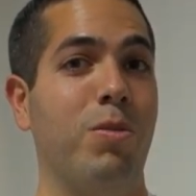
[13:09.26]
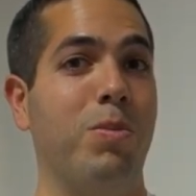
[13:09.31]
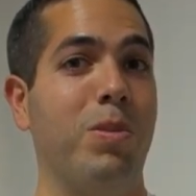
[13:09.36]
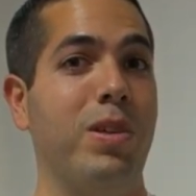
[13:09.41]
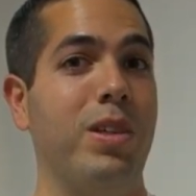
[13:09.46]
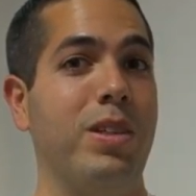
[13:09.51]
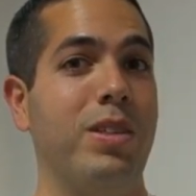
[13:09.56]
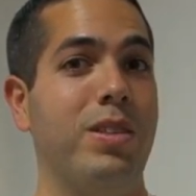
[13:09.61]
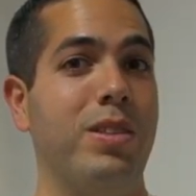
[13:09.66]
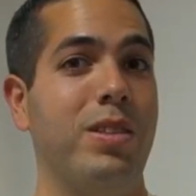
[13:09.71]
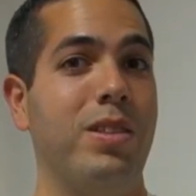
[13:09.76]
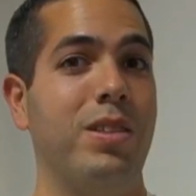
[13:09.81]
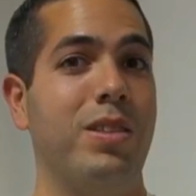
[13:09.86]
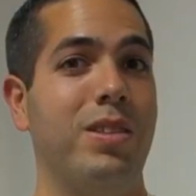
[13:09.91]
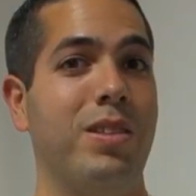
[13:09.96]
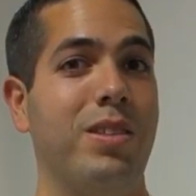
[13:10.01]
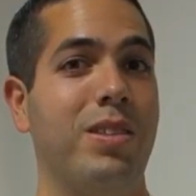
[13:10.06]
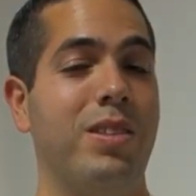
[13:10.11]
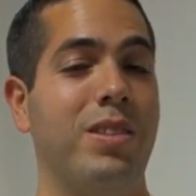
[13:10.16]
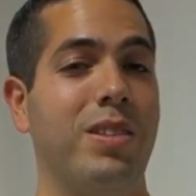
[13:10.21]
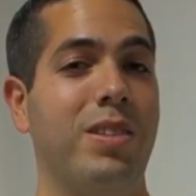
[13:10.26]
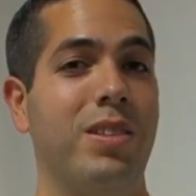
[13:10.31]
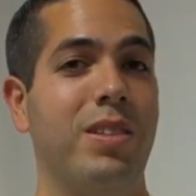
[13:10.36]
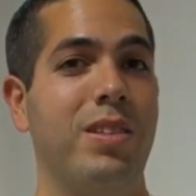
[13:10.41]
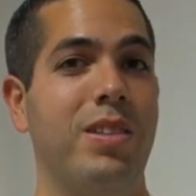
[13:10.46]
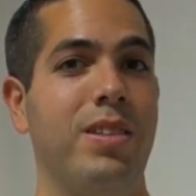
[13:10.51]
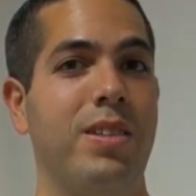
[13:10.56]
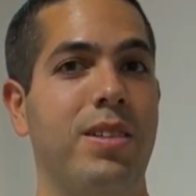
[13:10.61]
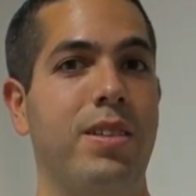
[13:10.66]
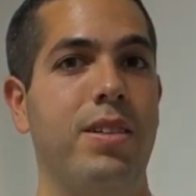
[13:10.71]
place. Hadar don't lose at
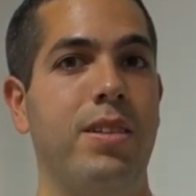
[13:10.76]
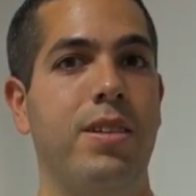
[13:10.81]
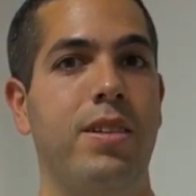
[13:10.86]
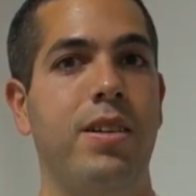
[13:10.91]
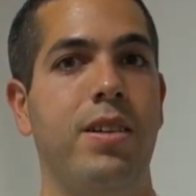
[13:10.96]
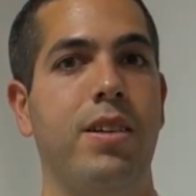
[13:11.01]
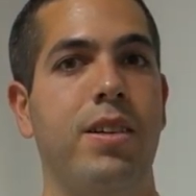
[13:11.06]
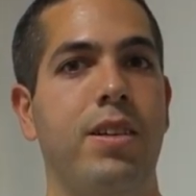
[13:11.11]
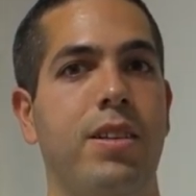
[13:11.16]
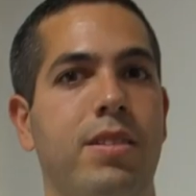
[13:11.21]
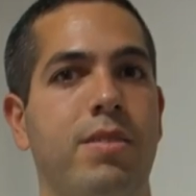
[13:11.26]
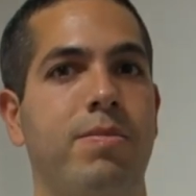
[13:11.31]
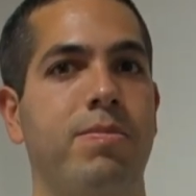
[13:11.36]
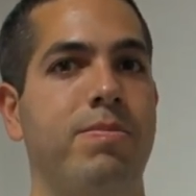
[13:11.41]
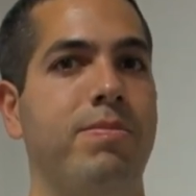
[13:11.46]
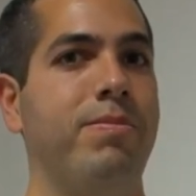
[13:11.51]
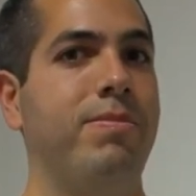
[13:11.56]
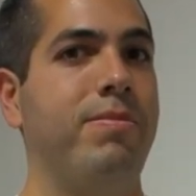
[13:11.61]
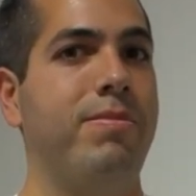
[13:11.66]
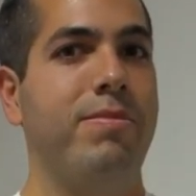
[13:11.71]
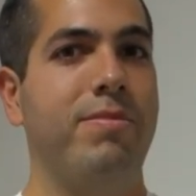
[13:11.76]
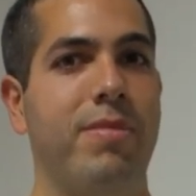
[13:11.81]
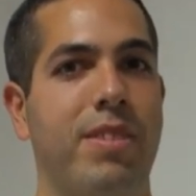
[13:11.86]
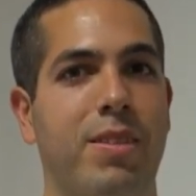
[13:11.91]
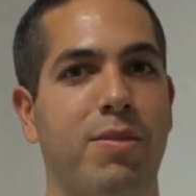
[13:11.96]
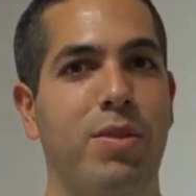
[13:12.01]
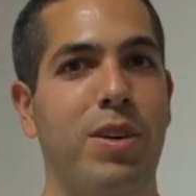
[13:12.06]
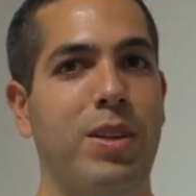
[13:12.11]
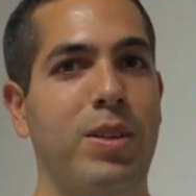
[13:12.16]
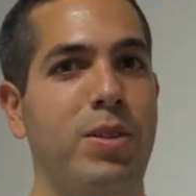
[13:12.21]
games, by the way.
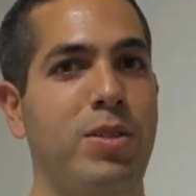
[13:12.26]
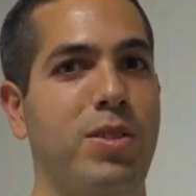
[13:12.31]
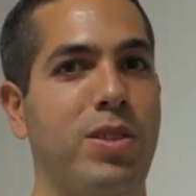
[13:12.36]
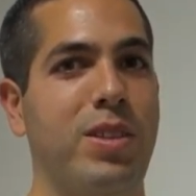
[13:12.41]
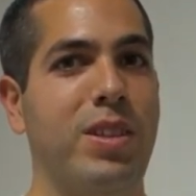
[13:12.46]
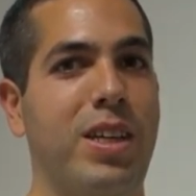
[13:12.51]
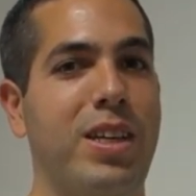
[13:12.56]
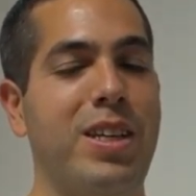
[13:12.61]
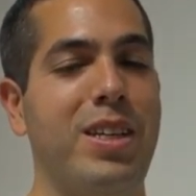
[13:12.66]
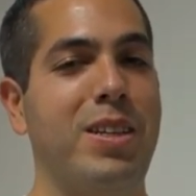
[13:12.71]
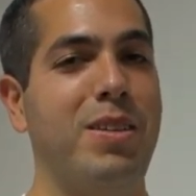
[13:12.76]
Except for games.